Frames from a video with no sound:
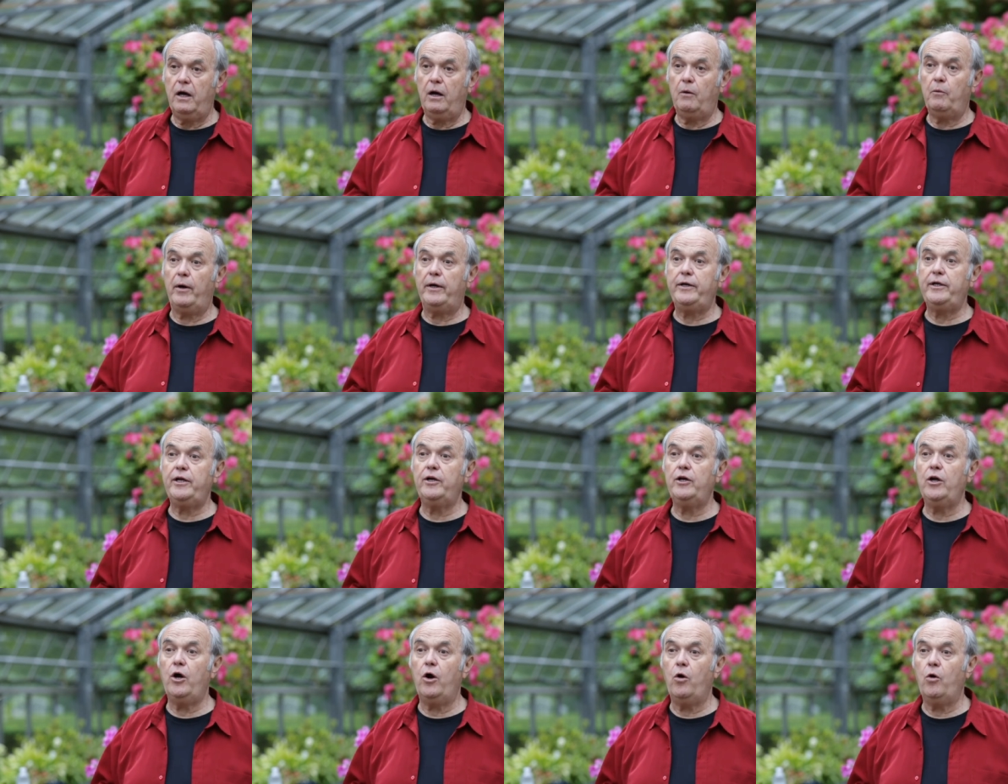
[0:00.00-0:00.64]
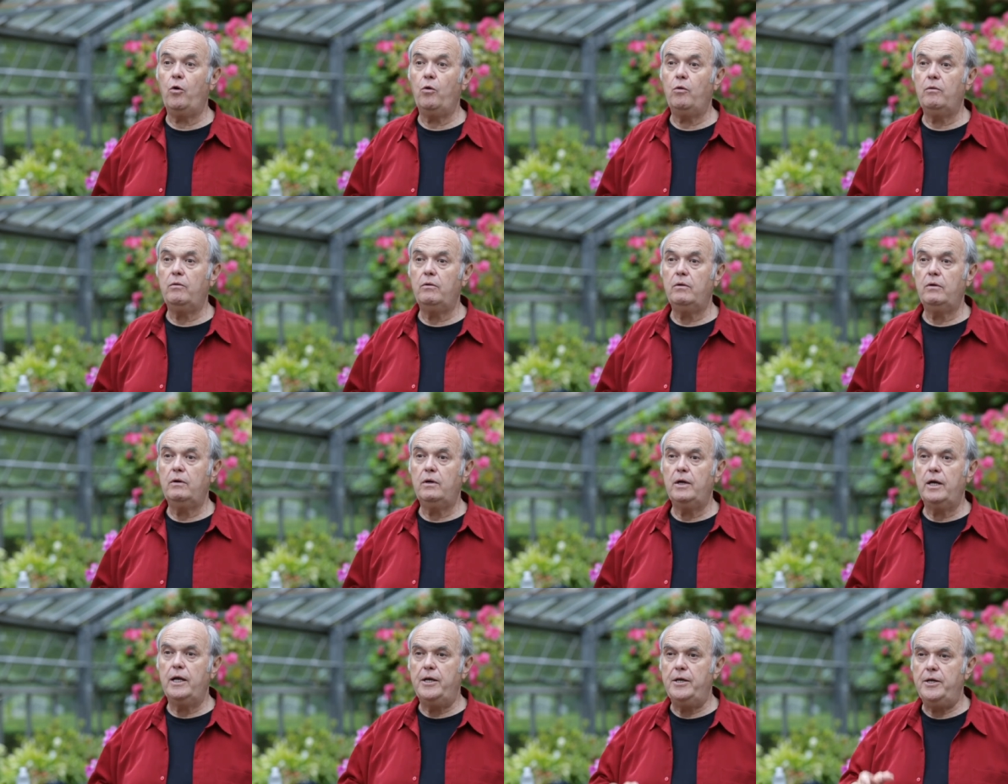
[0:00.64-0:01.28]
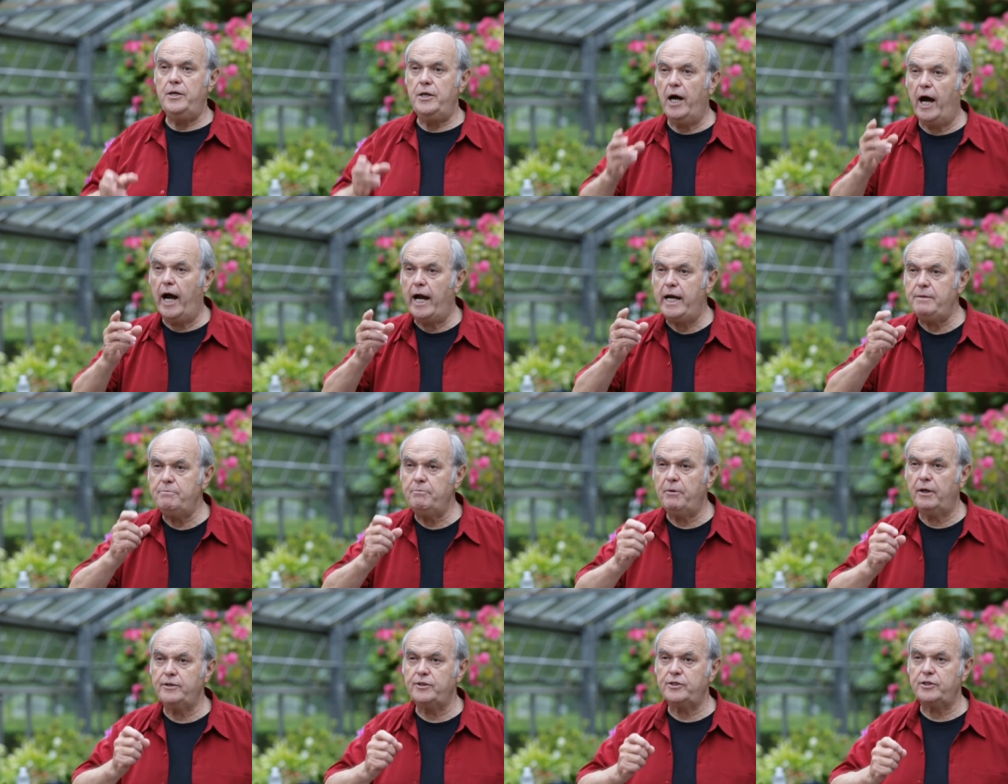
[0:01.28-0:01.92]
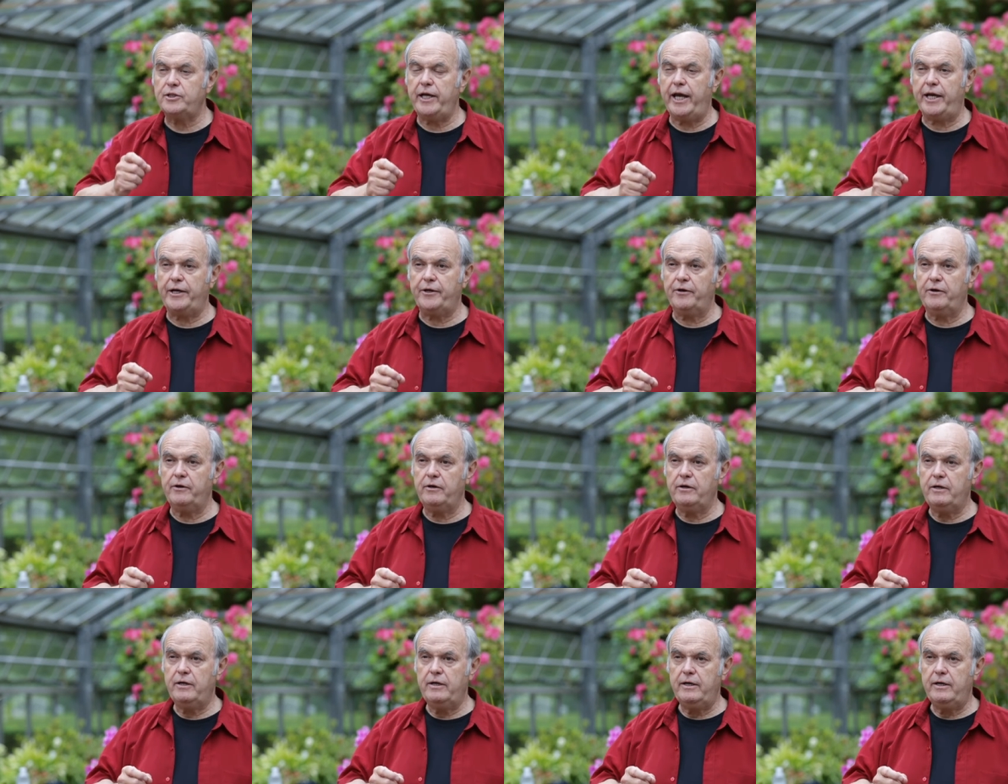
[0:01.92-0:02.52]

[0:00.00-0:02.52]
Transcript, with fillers: what do you know? Nine months later,